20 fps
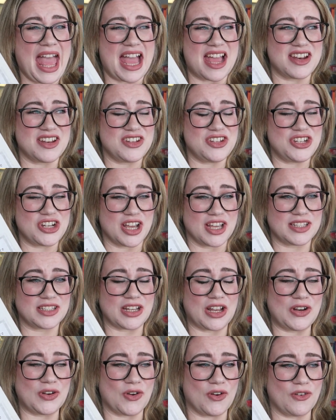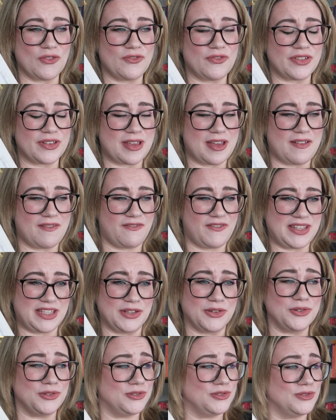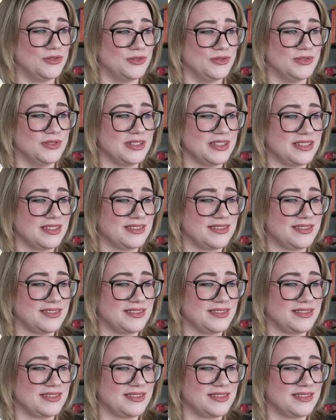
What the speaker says: and just a lot of physical